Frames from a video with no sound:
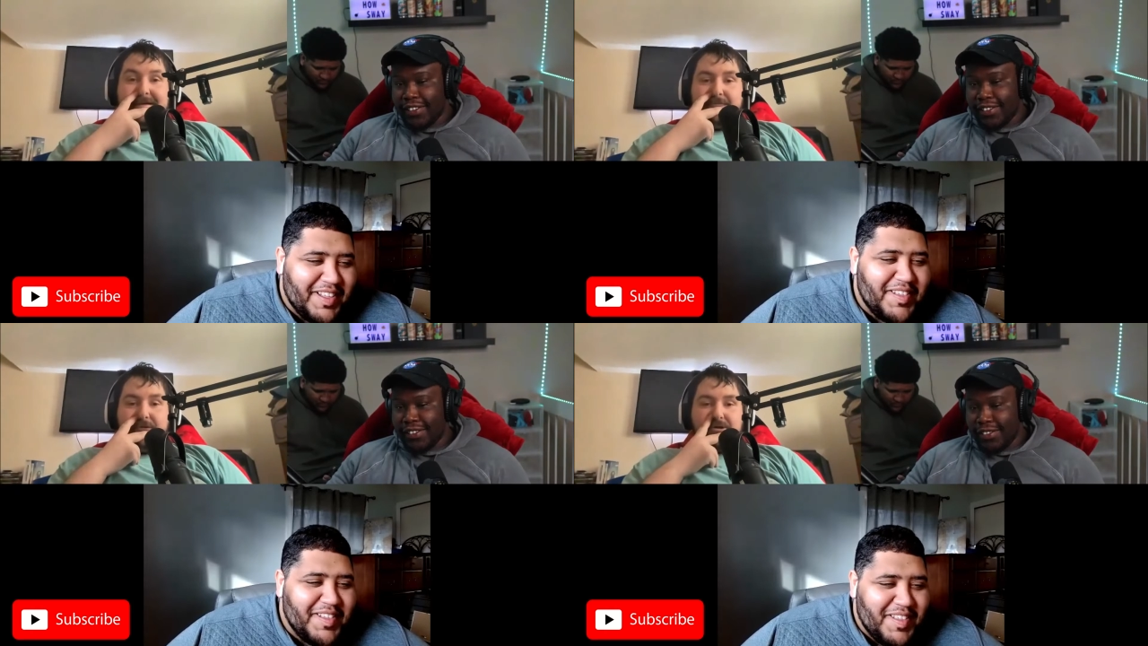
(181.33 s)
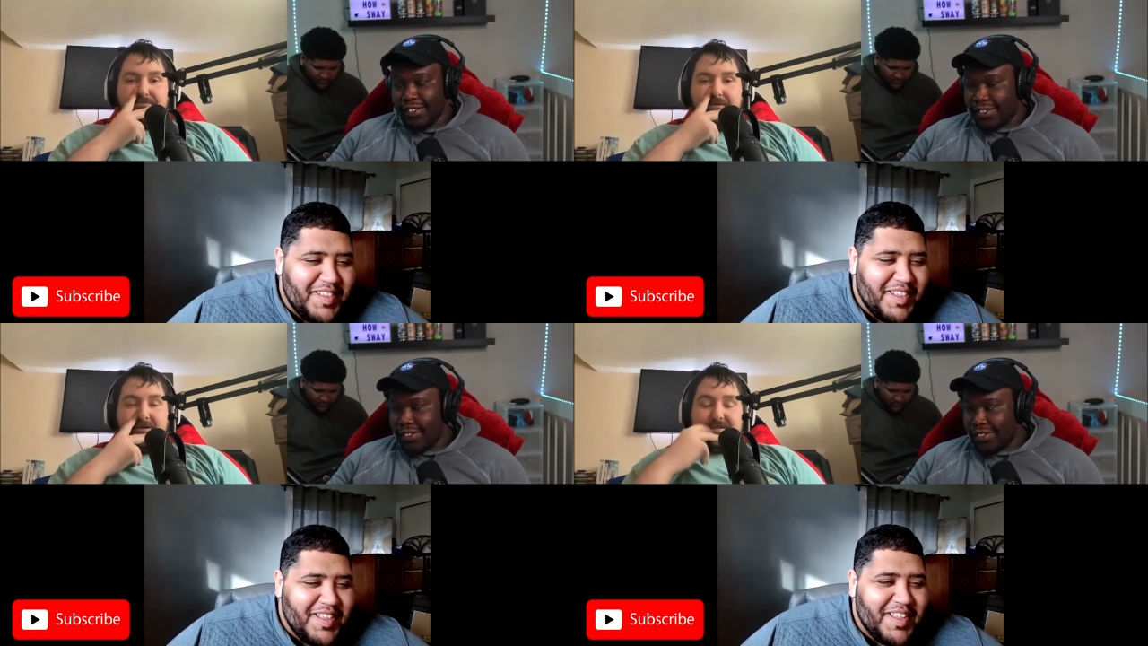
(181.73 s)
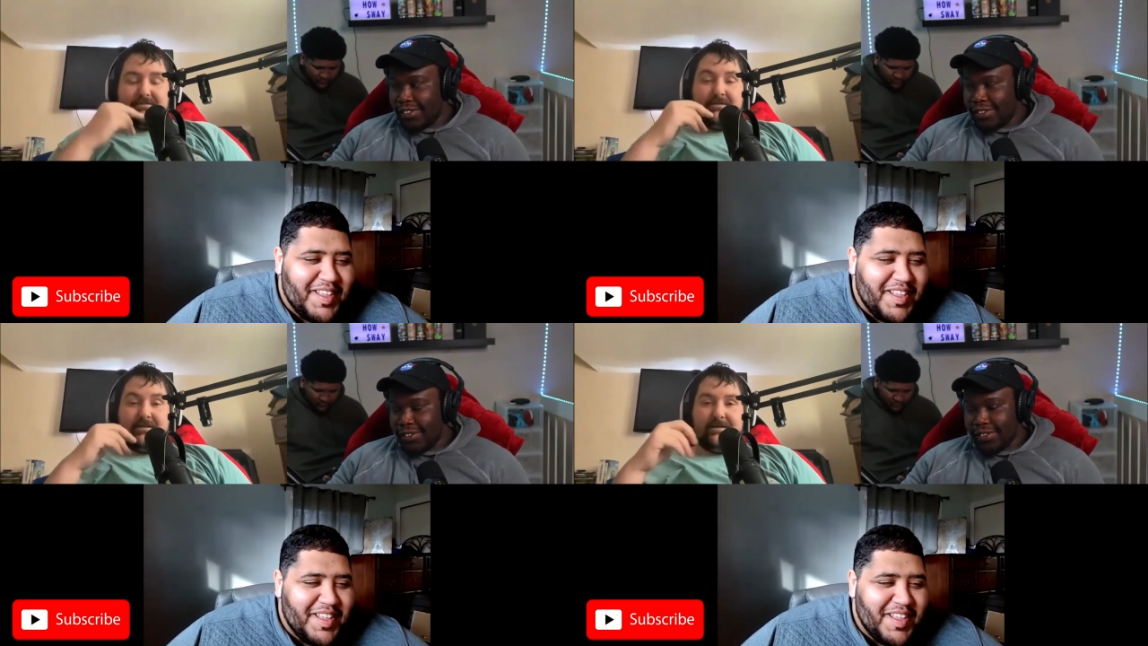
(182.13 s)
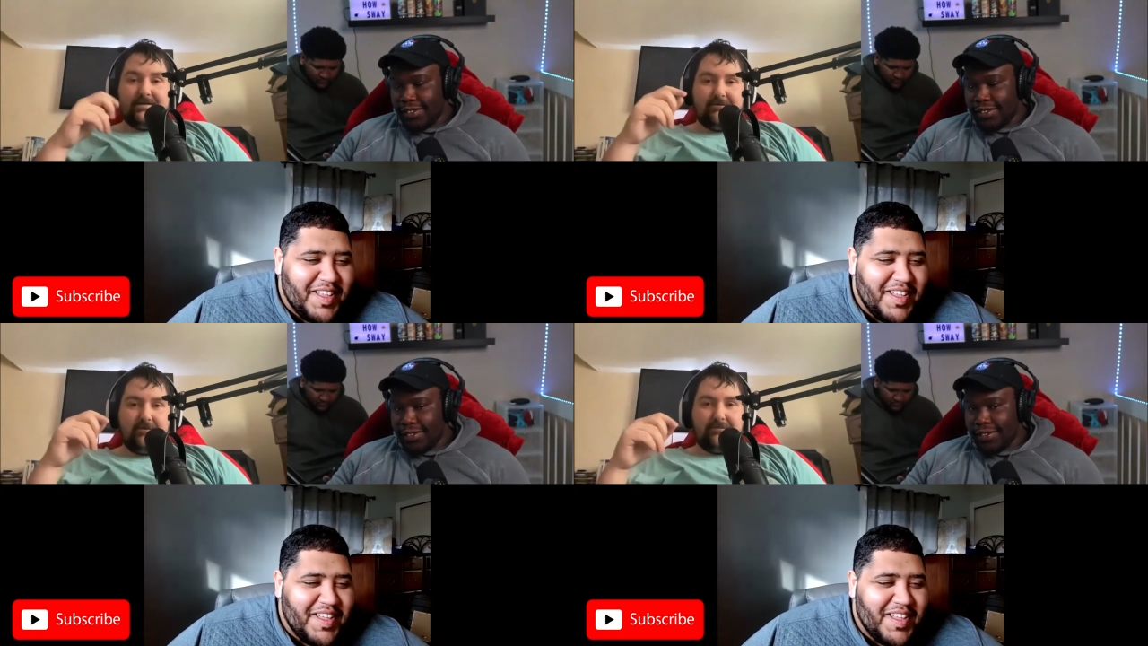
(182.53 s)
Speaker 1: worst person
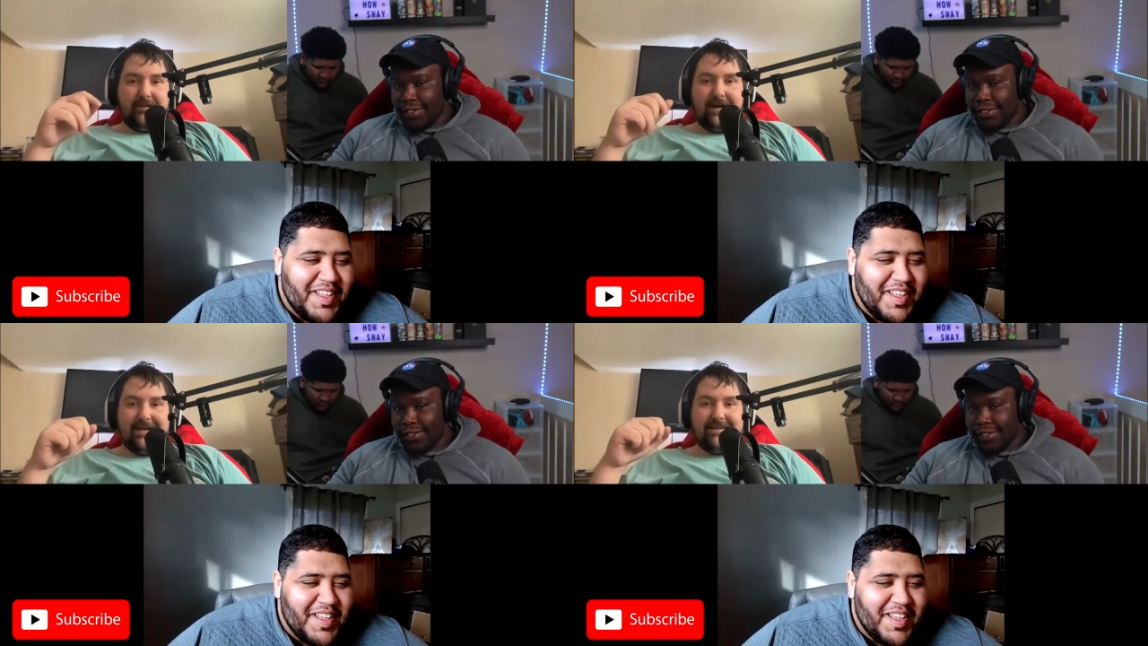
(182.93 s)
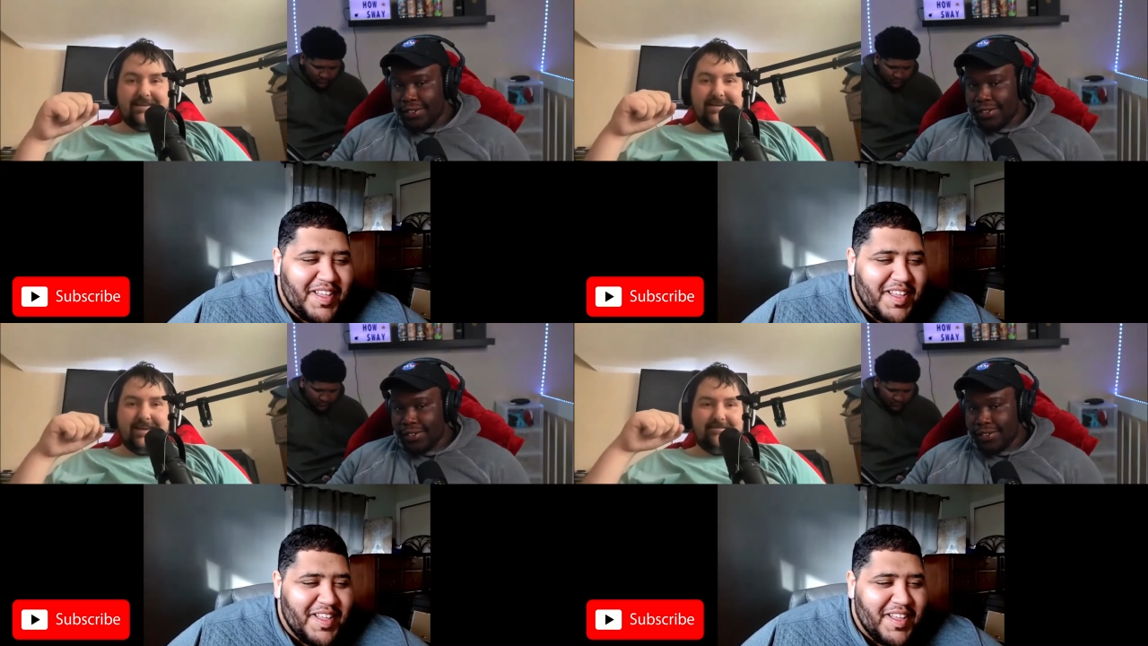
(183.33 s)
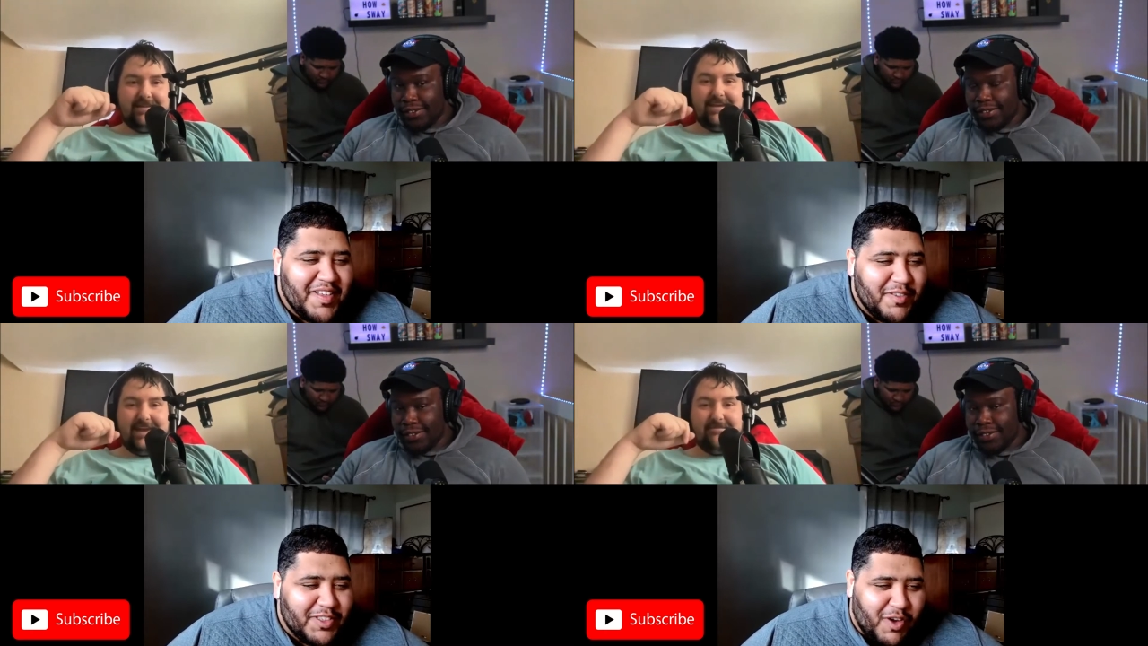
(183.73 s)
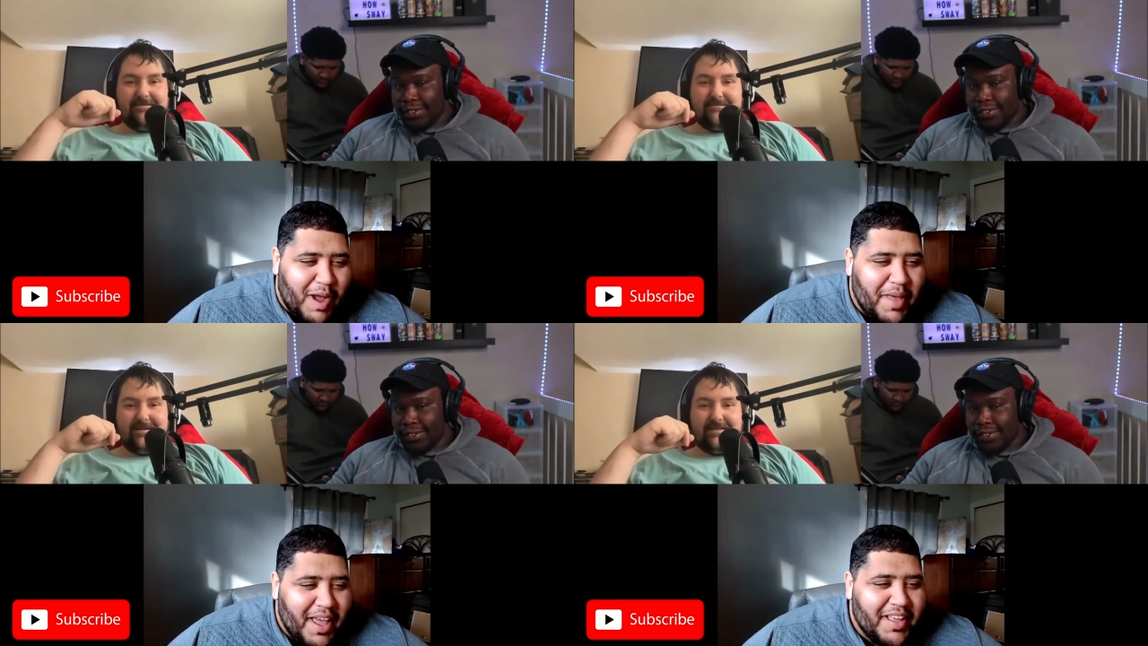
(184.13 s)
that replied, even he gave
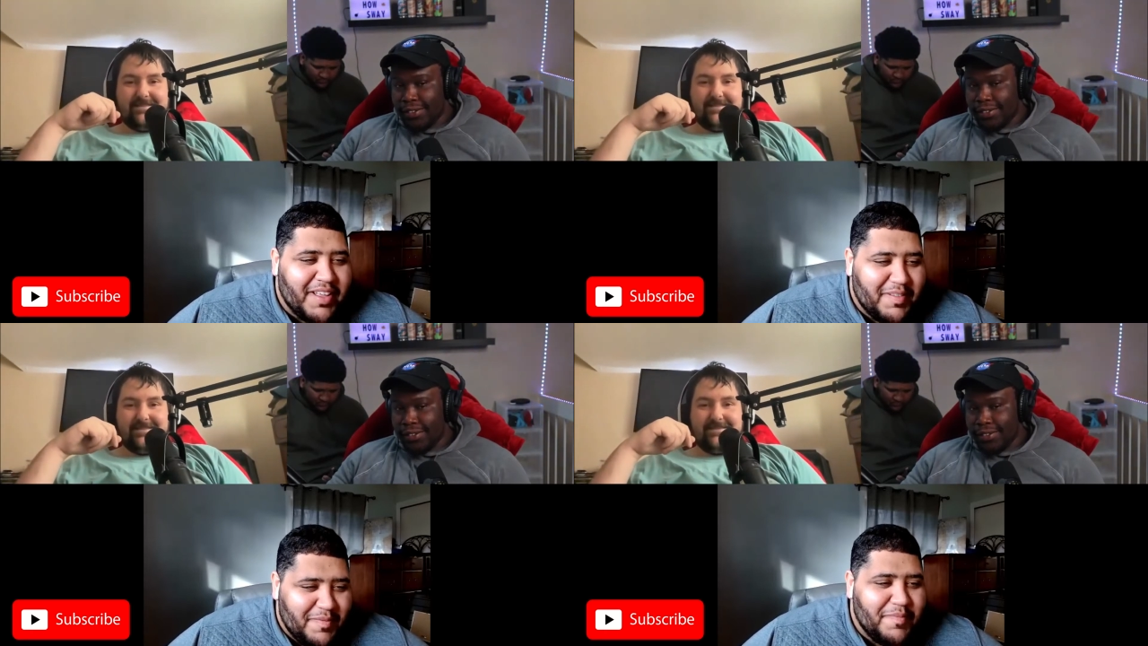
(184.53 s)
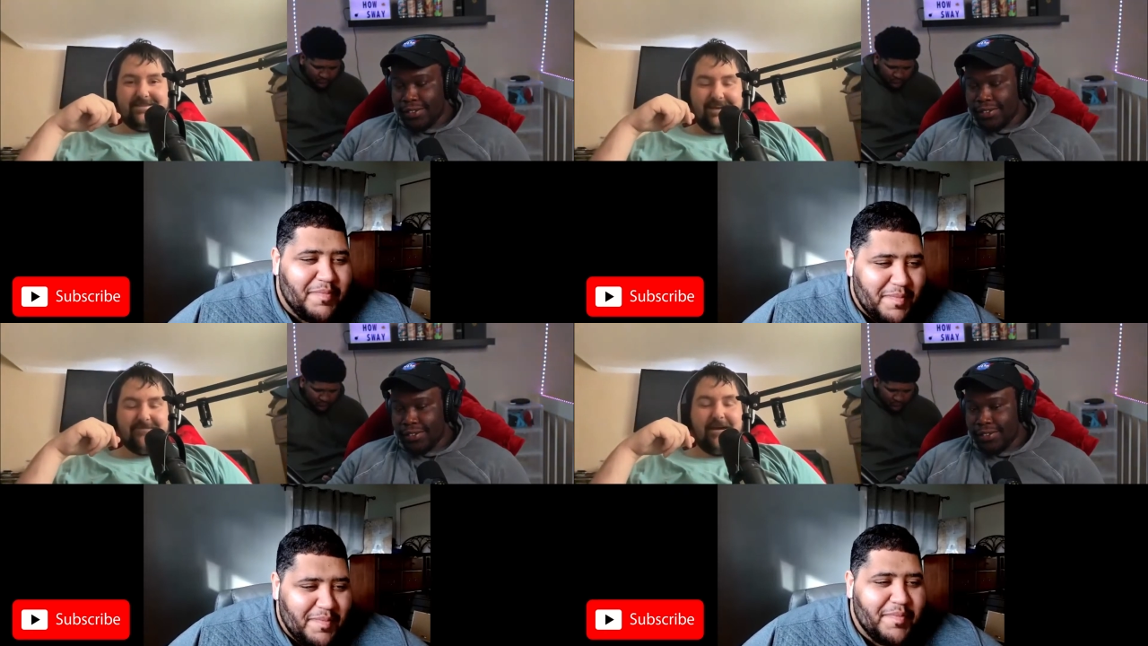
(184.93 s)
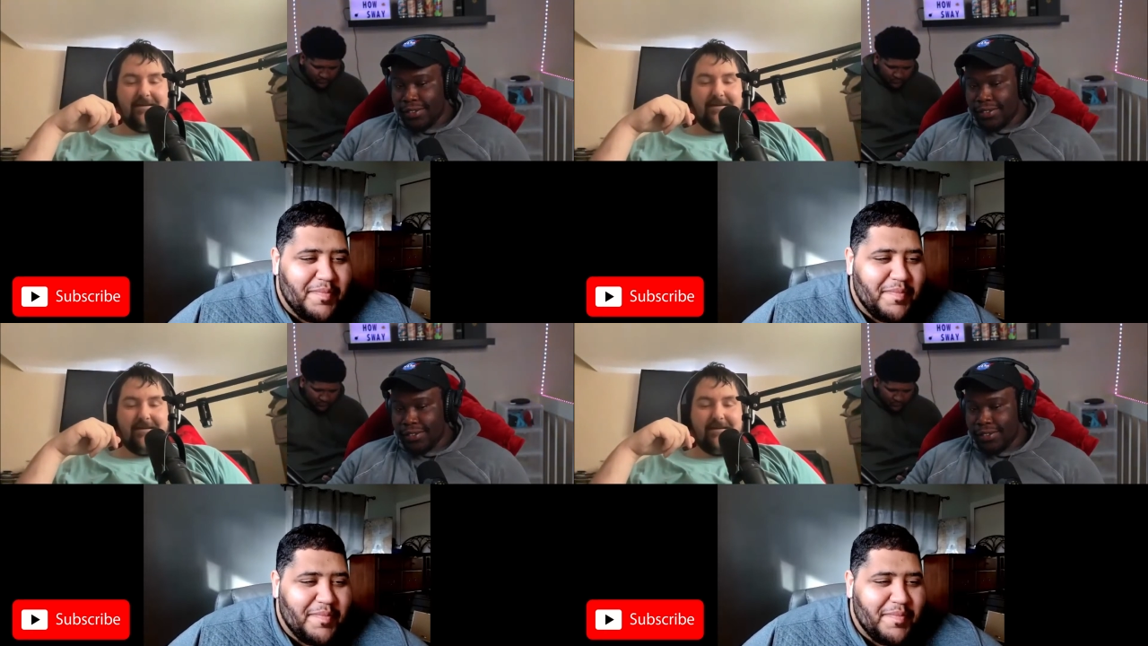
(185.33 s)
him back. a right